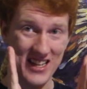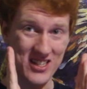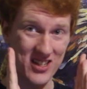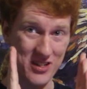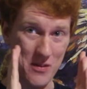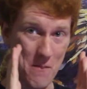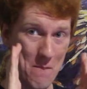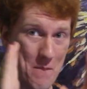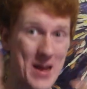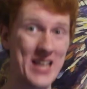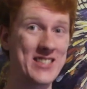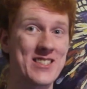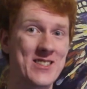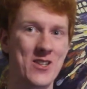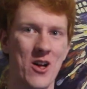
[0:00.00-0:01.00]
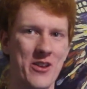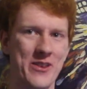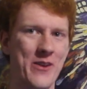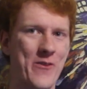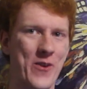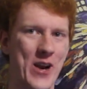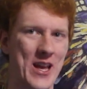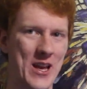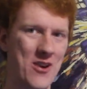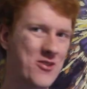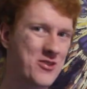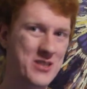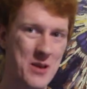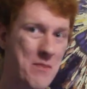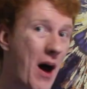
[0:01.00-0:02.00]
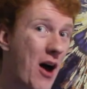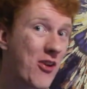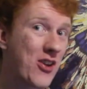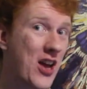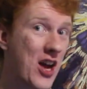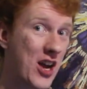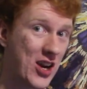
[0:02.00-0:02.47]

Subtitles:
I just missed all the videos about